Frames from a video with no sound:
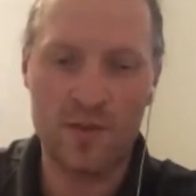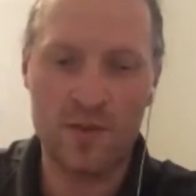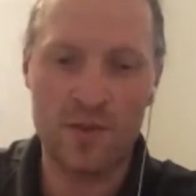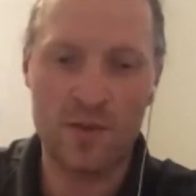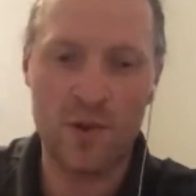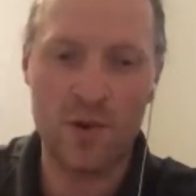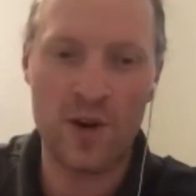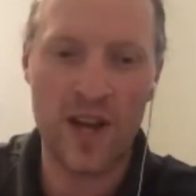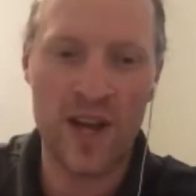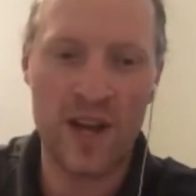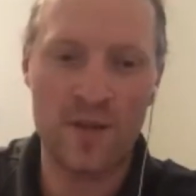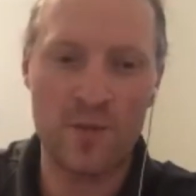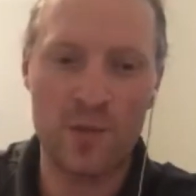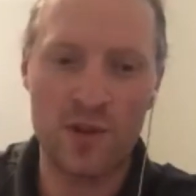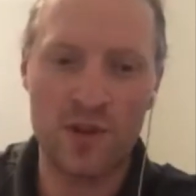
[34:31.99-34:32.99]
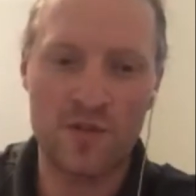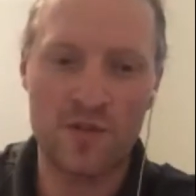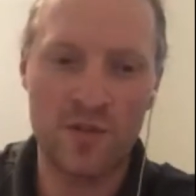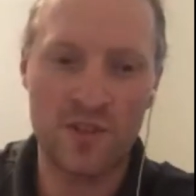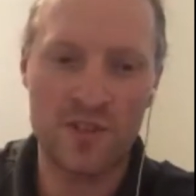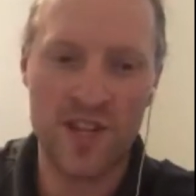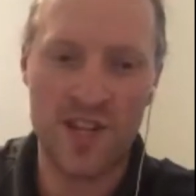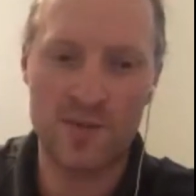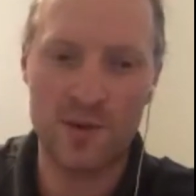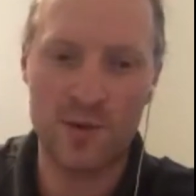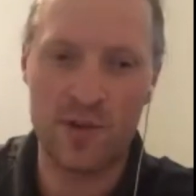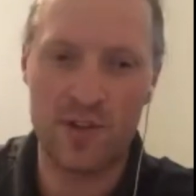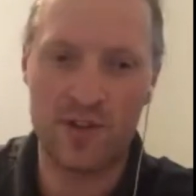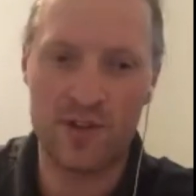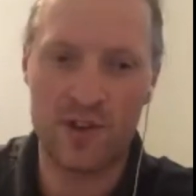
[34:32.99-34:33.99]
So go ahead and book a full assessment
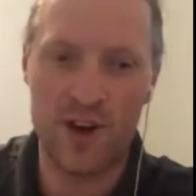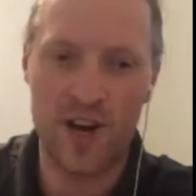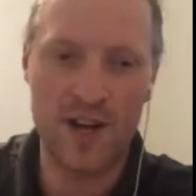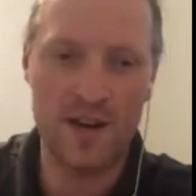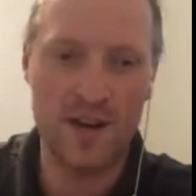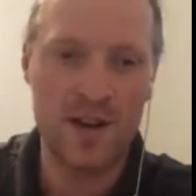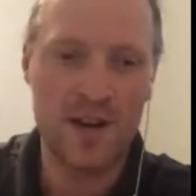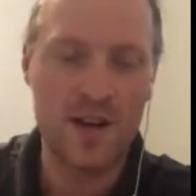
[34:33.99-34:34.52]
with us, all right?